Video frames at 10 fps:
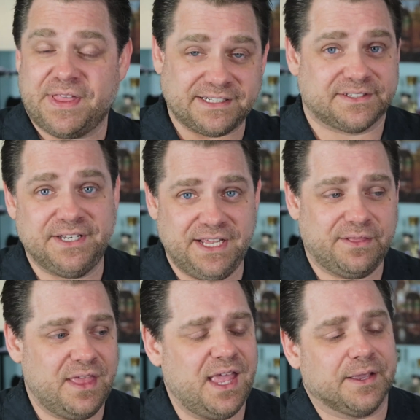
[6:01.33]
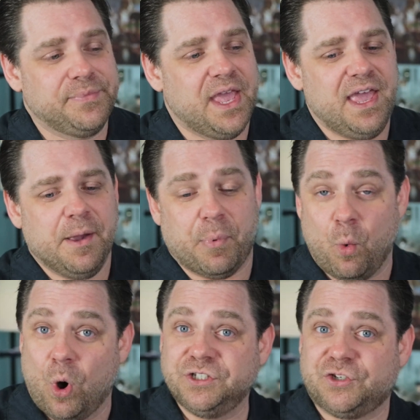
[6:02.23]
That's the neat thing. But
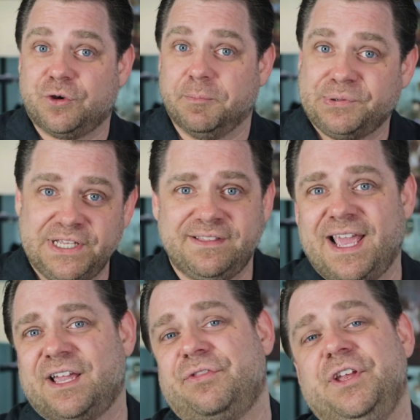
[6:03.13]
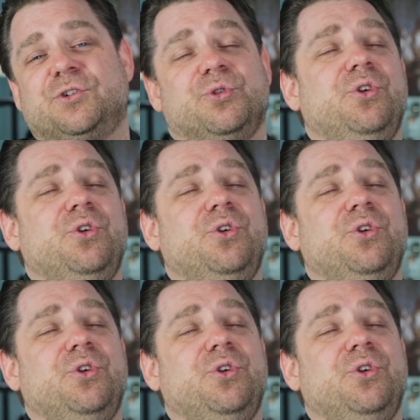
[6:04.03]
once you complete that cathedral,